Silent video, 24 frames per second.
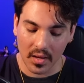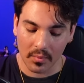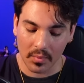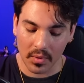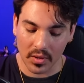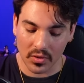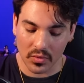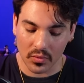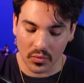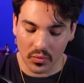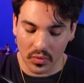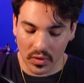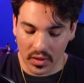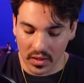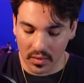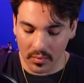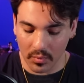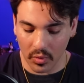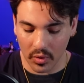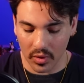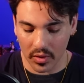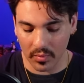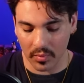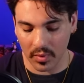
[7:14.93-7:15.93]
but it's really
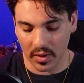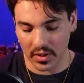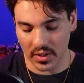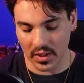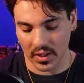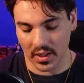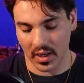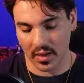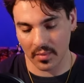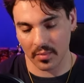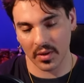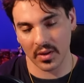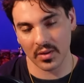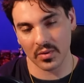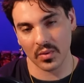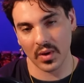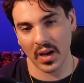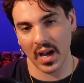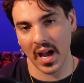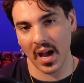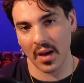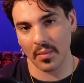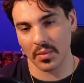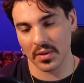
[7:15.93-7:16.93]
important to brush at night because
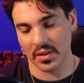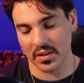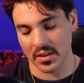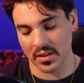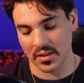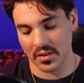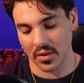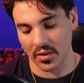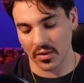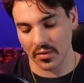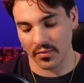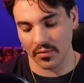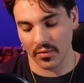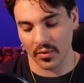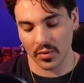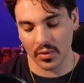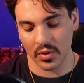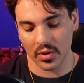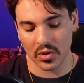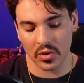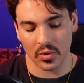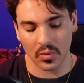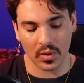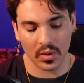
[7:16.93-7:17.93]
what happens is all the food
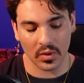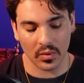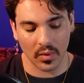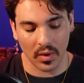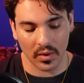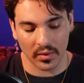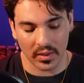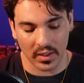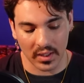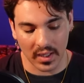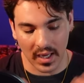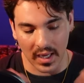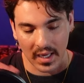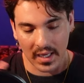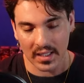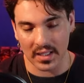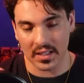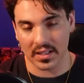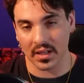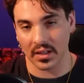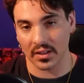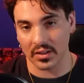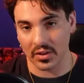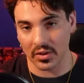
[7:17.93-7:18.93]
that you eat throughout the day
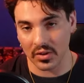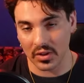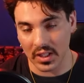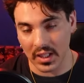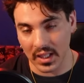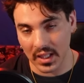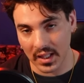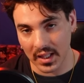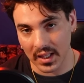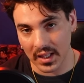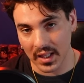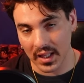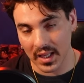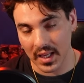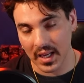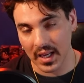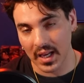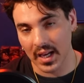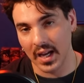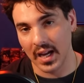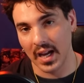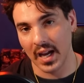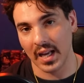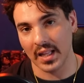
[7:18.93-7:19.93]
gets stuck to your teeth
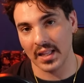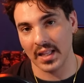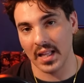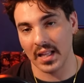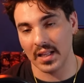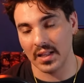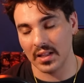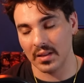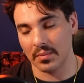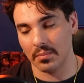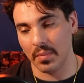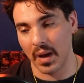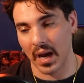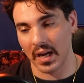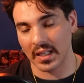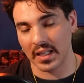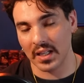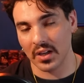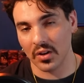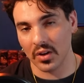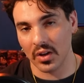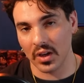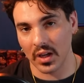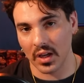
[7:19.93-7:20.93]
and then
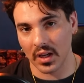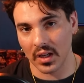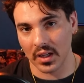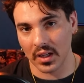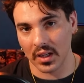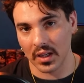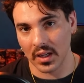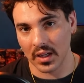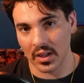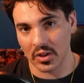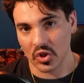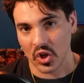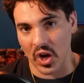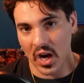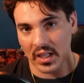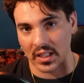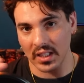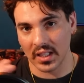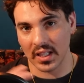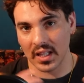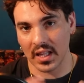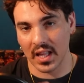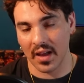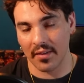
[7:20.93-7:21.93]
bacteria get
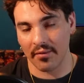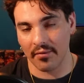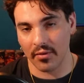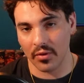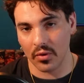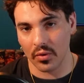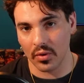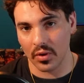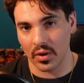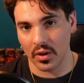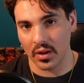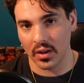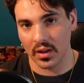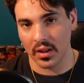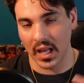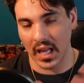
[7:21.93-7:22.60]
attracted to that food.